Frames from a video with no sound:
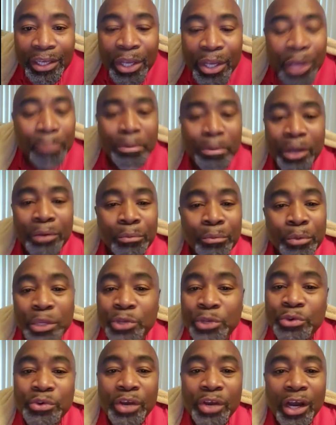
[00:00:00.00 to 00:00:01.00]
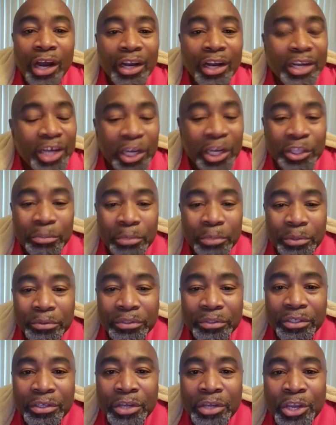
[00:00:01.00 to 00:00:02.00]
your life is upside down,
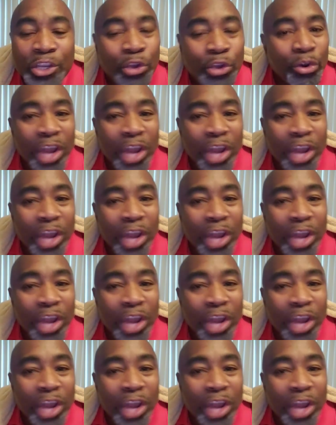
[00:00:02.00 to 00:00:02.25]
you feel